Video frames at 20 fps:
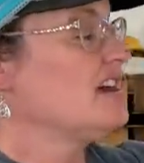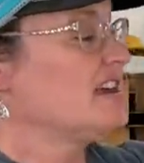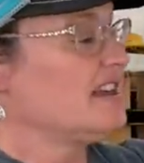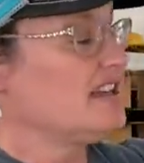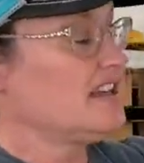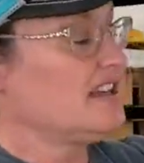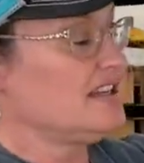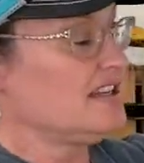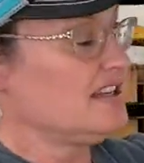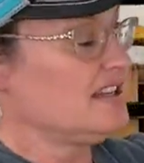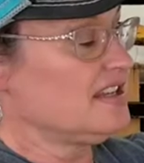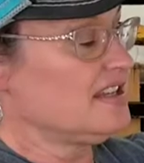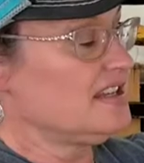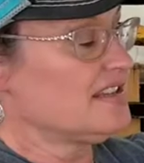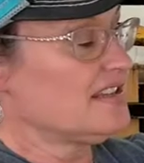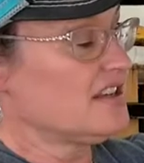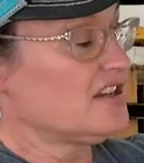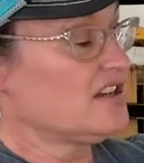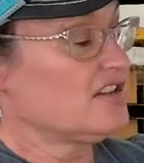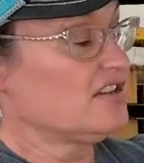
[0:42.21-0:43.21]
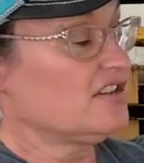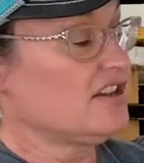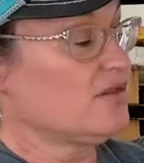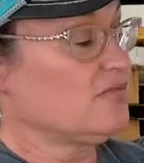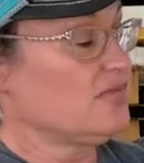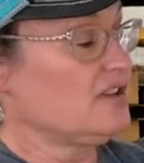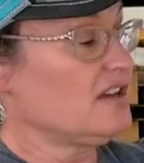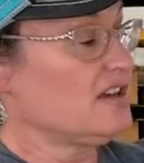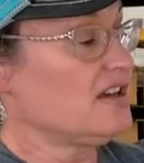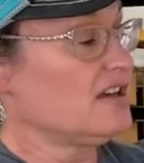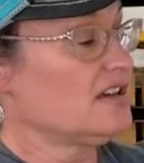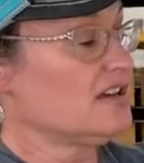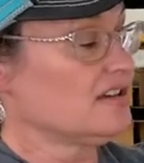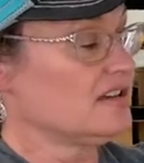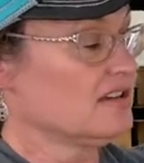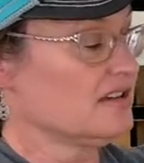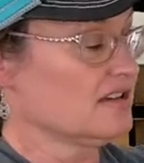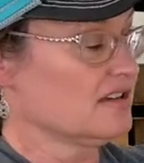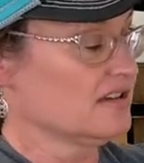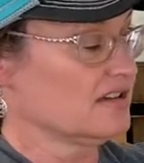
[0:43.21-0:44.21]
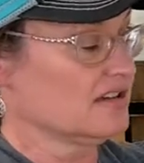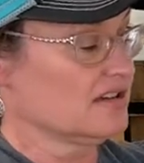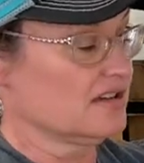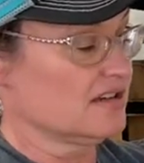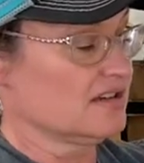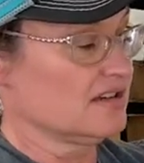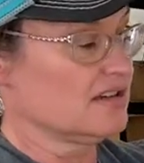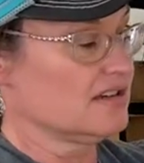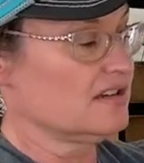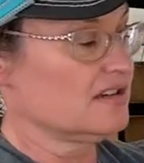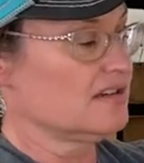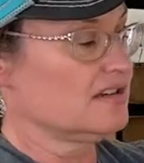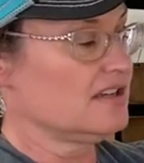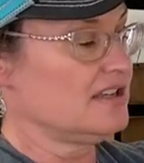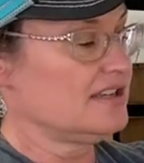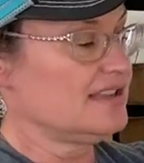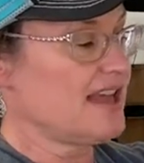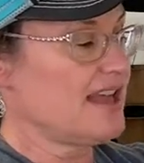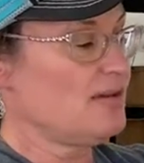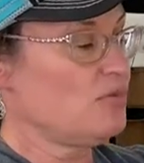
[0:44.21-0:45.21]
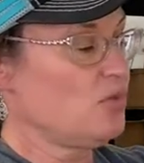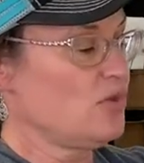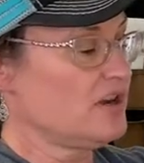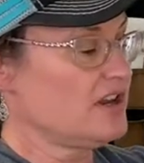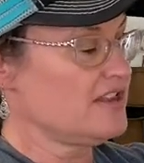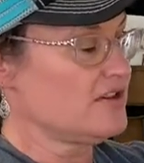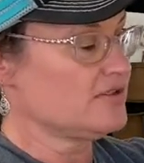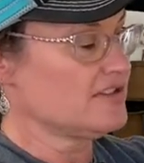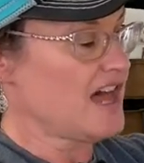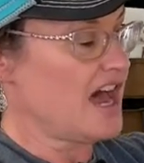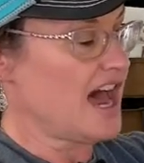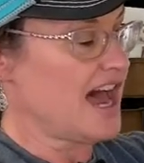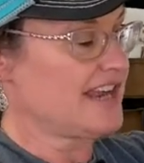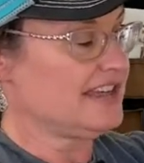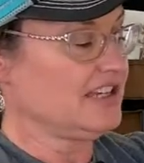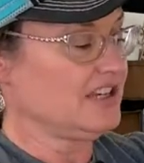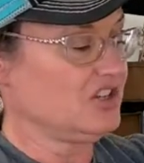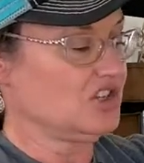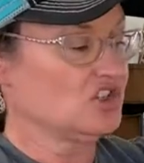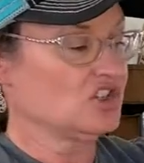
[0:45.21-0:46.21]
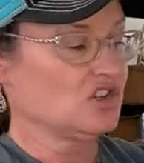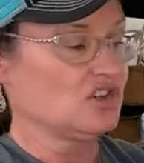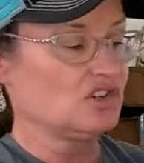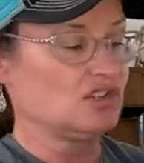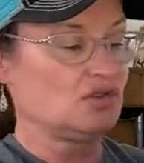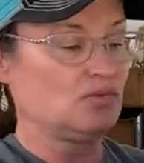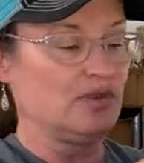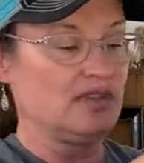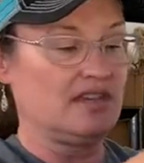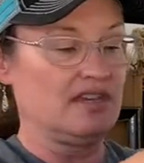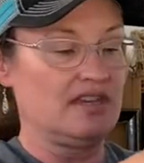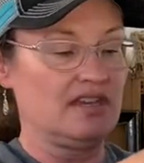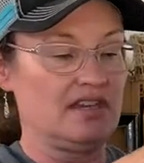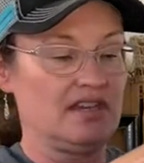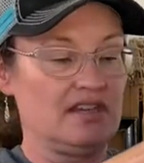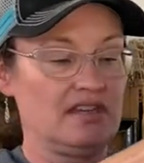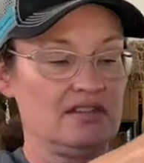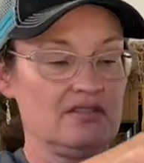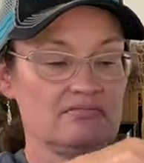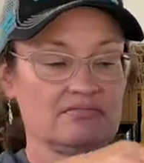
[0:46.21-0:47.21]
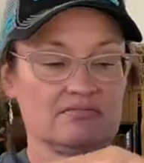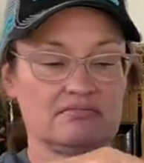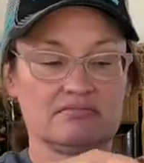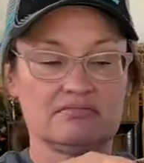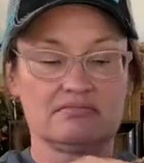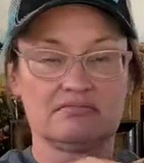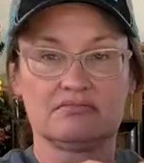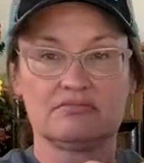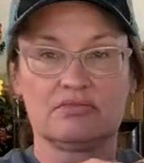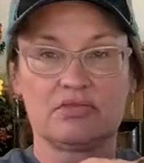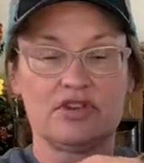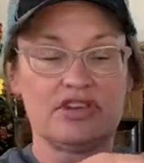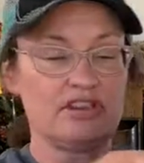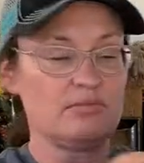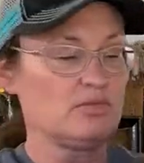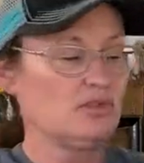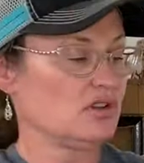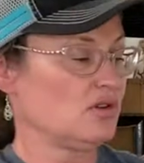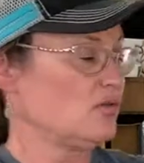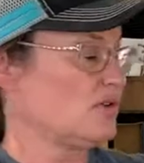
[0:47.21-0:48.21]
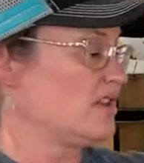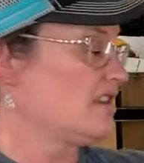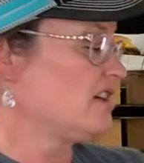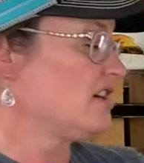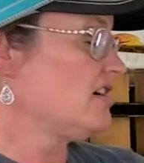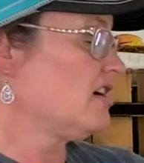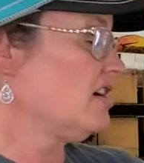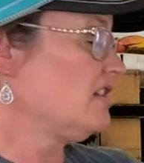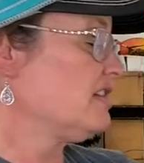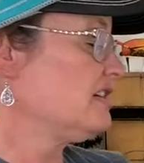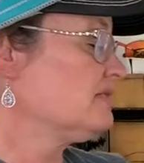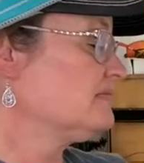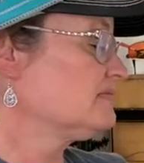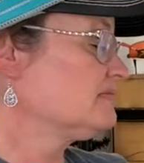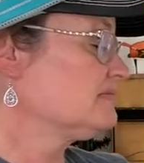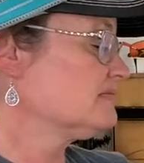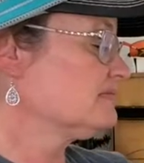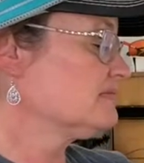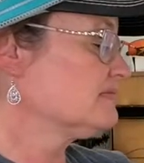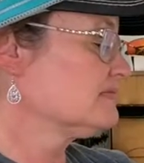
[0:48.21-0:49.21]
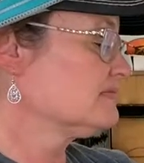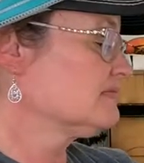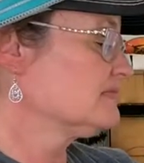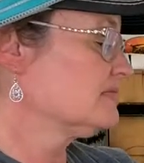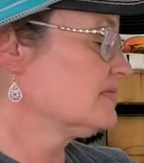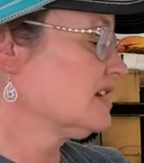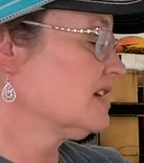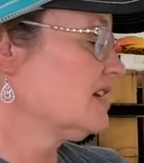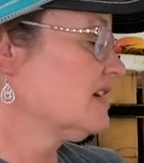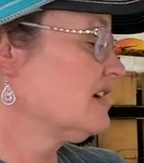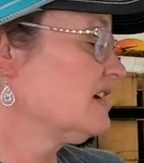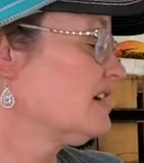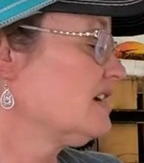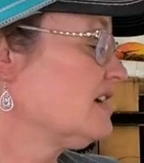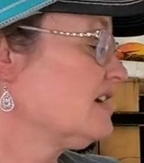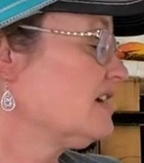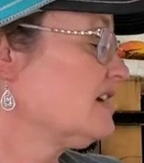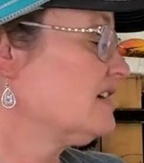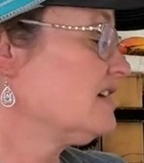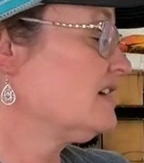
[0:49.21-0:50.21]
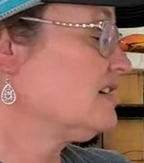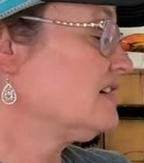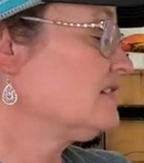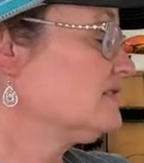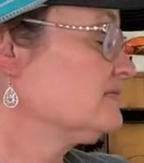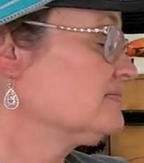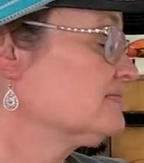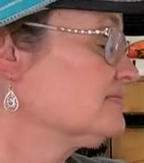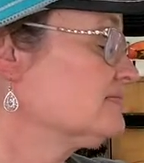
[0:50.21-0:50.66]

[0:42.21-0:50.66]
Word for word: It is a Columbia. It's like one of those hiking shirts with the breathable, what do they call it? Uh,